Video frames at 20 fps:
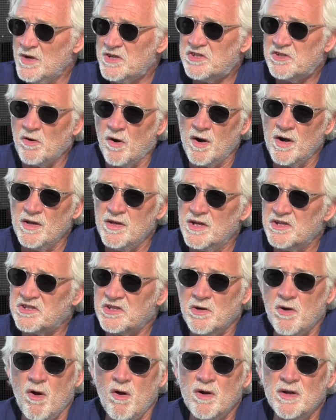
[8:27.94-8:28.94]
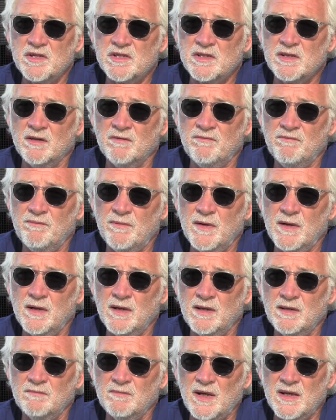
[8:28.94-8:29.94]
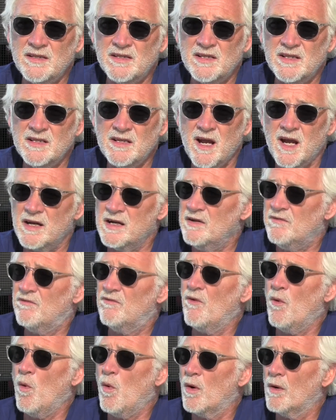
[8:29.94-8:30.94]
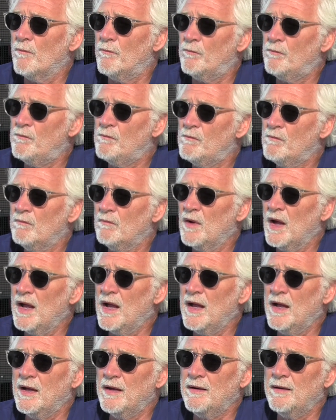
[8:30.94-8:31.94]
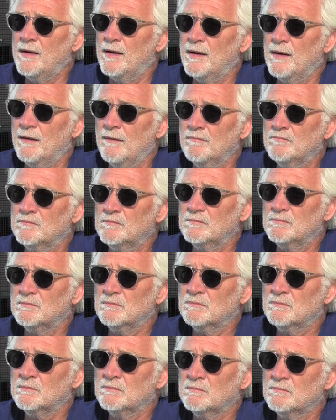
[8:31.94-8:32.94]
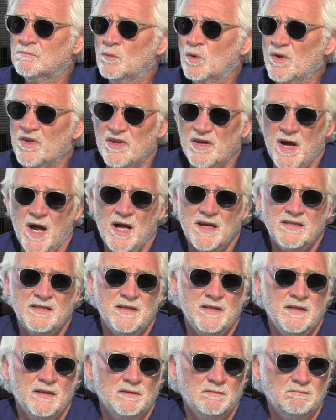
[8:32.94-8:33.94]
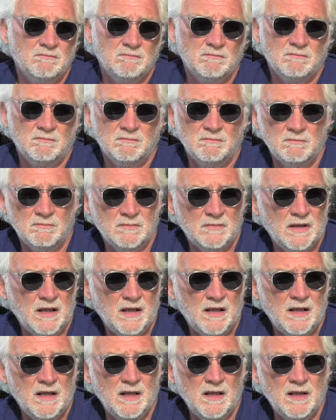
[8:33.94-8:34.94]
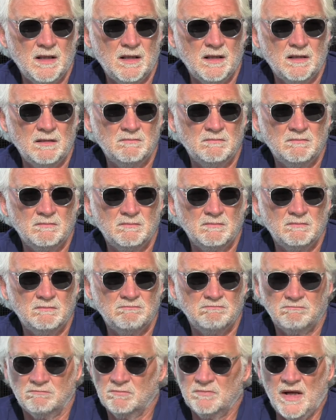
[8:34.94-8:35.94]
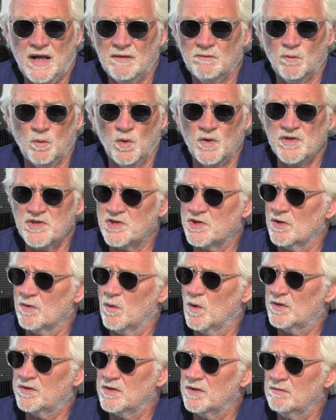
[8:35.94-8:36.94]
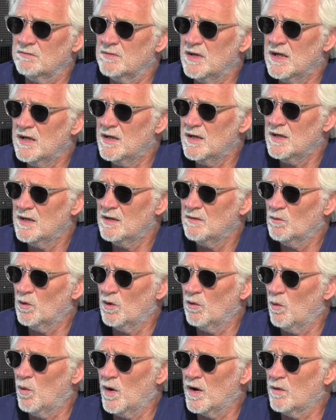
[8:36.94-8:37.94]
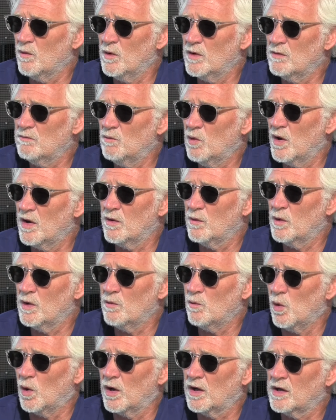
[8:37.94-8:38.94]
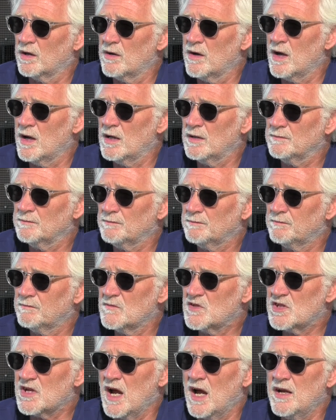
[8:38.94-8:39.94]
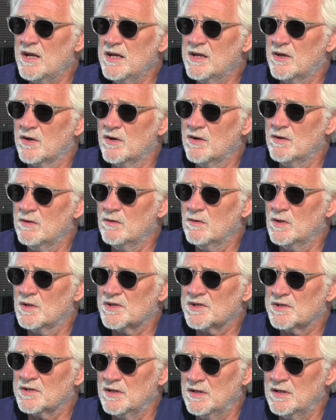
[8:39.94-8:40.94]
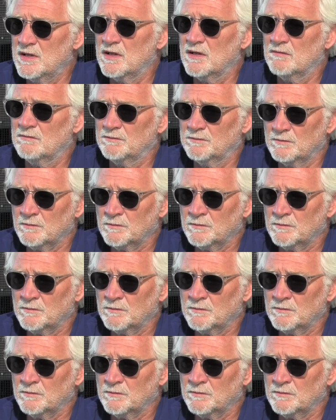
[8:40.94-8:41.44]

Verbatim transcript: we started this in August of uh, 1994, mm -hmm. and um, with an idea um, weren't sure what the sure. whether it would whether it would work or not. Scott Eaker, who was the uh,